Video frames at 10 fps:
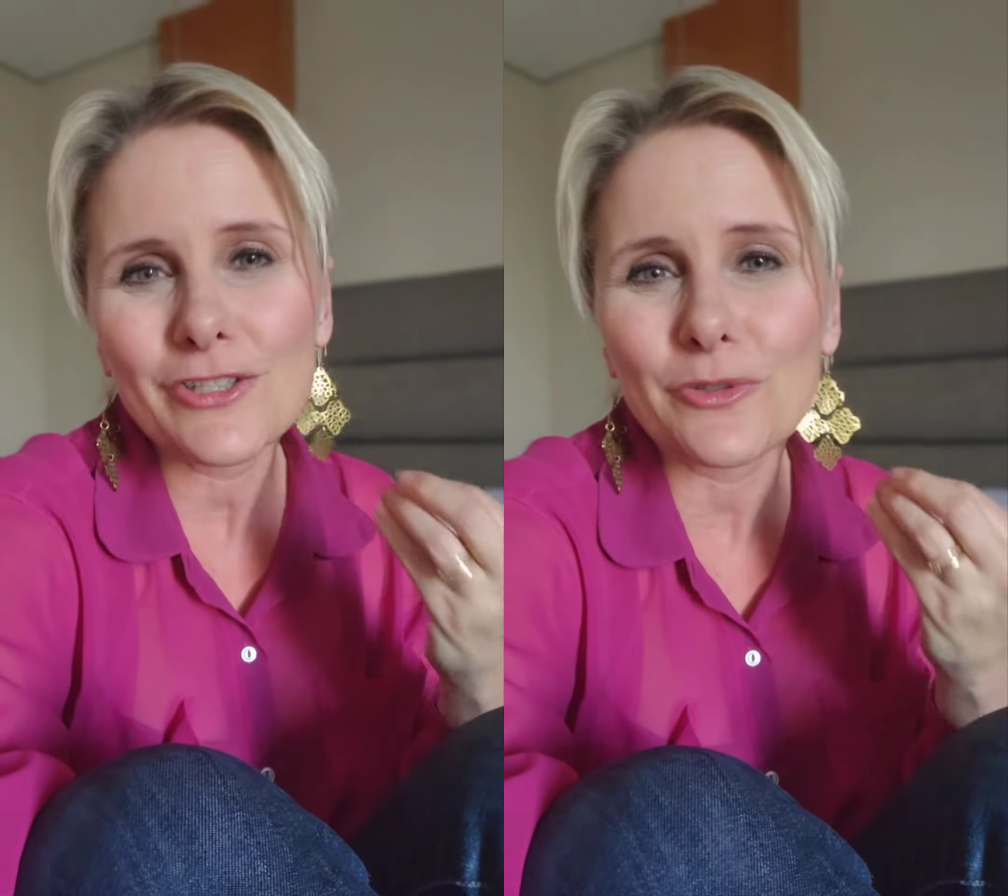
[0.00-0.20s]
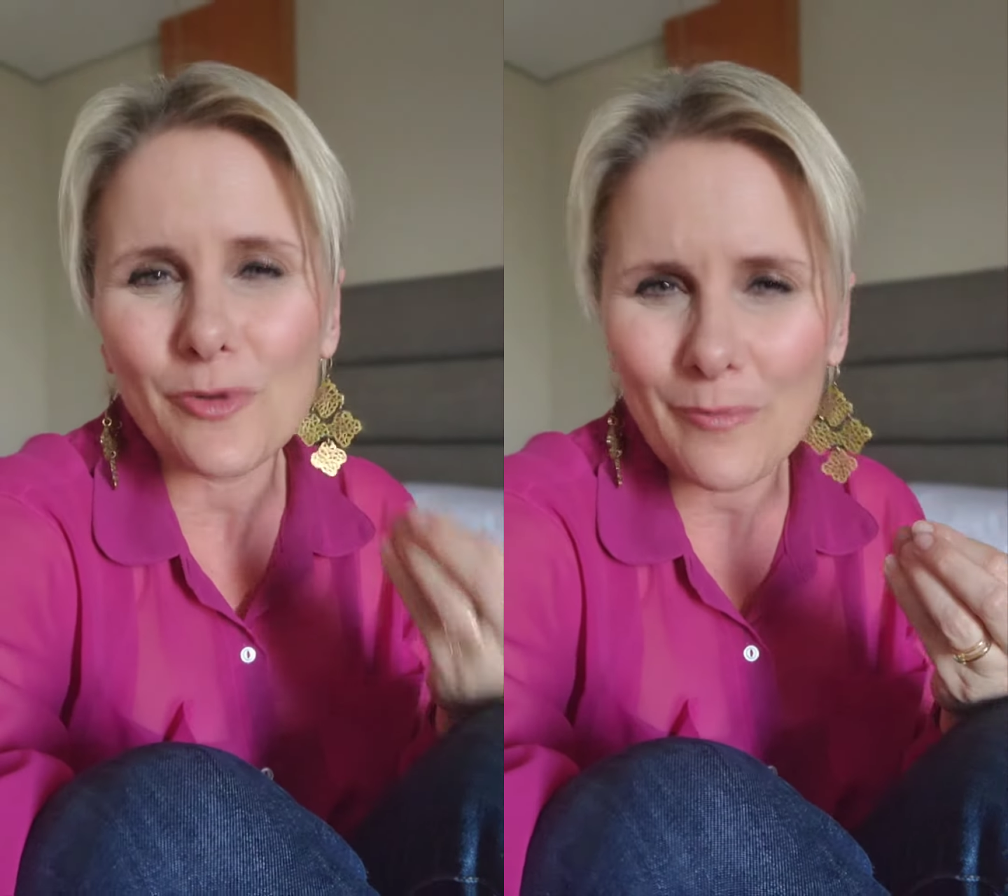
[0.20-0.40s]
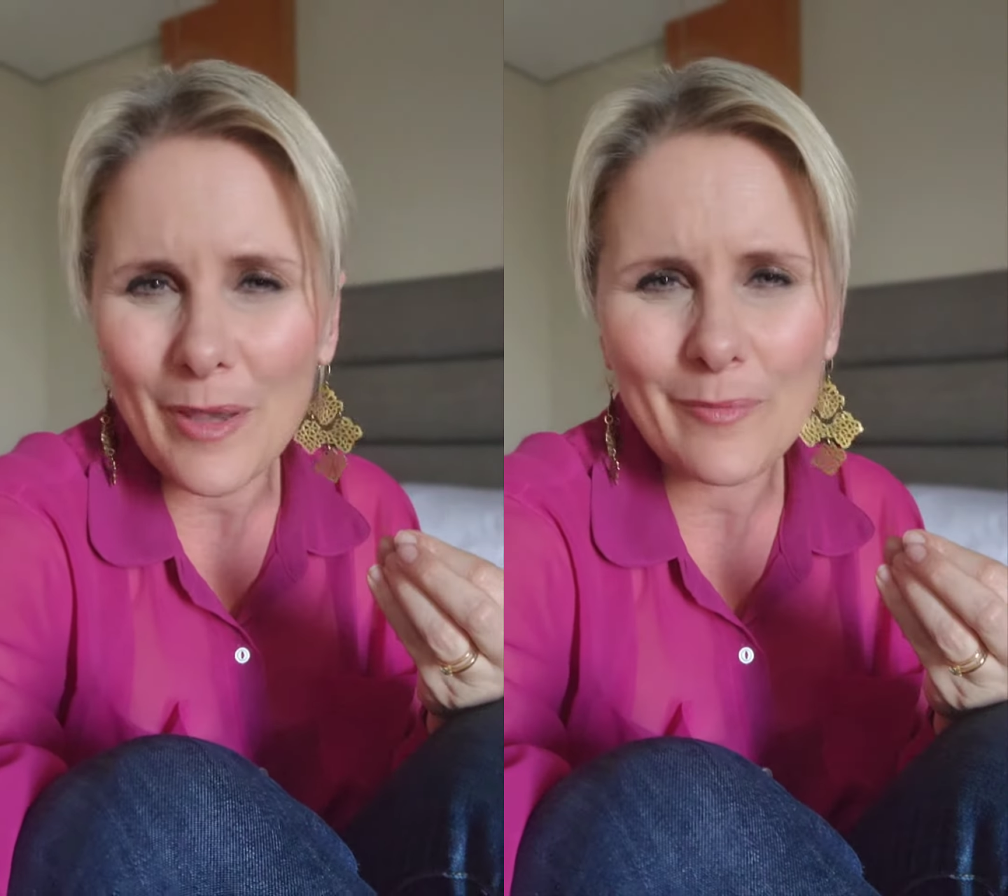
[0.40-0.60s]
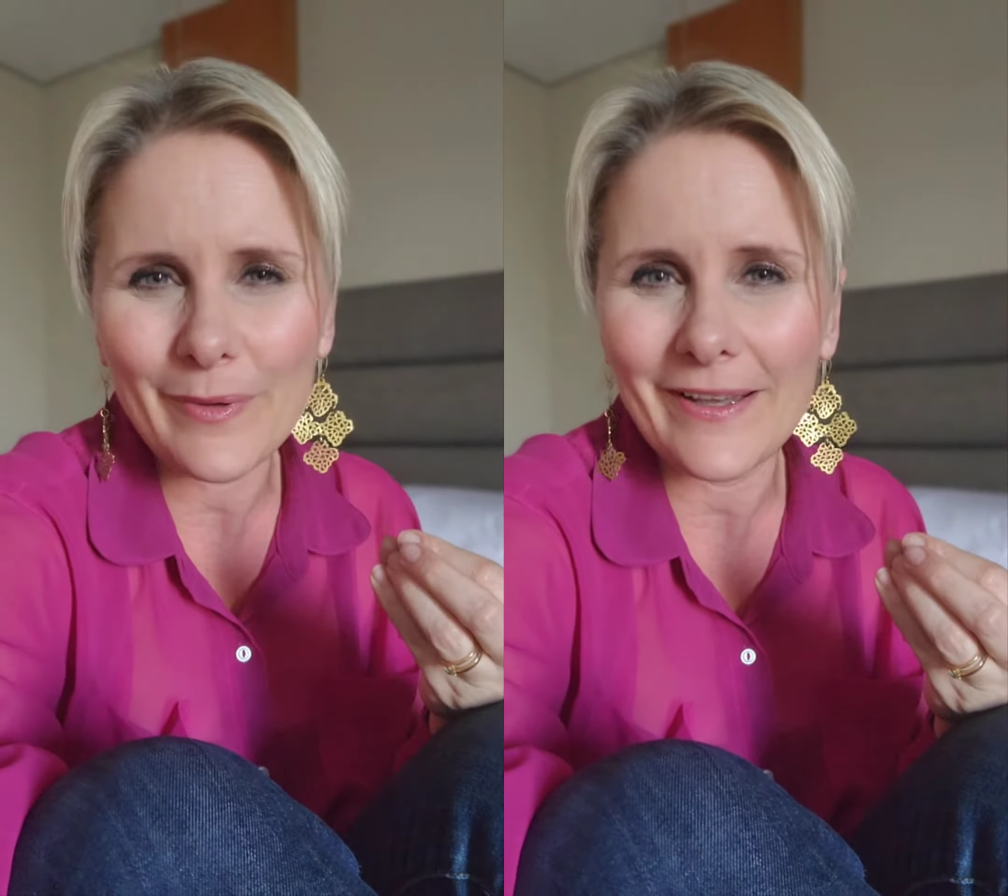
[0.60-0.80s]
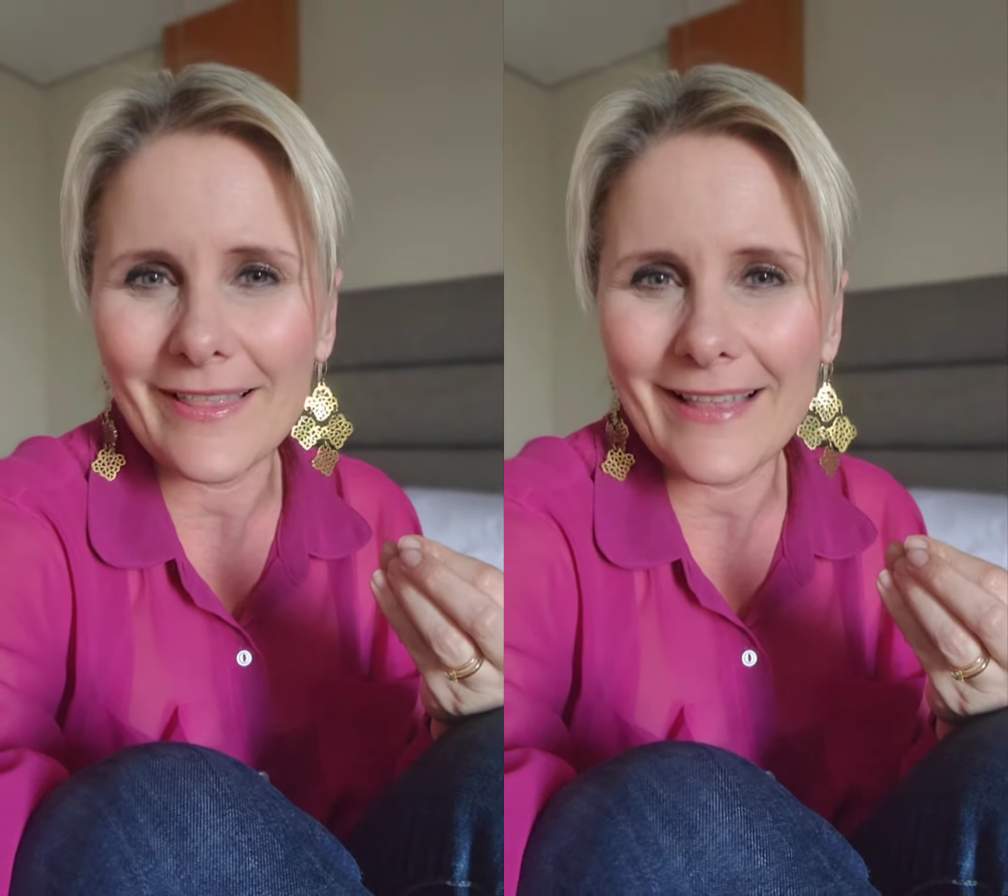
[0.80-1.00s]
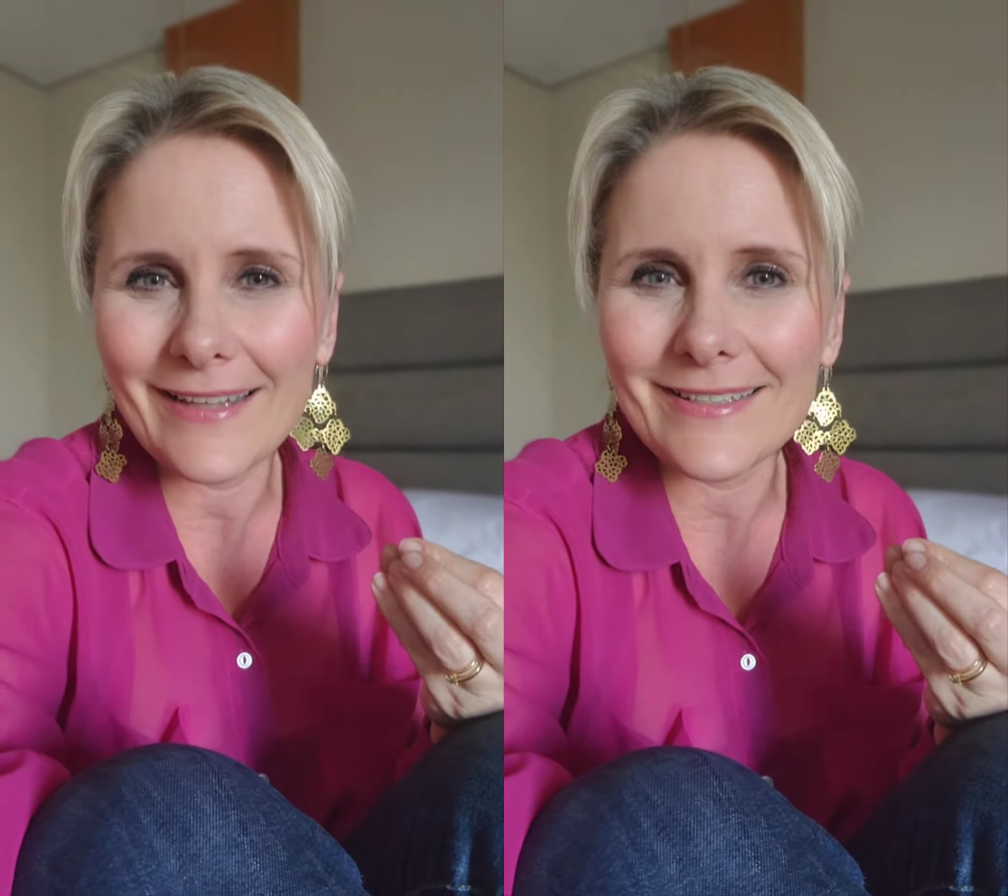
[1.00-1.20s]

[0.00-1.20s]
remember that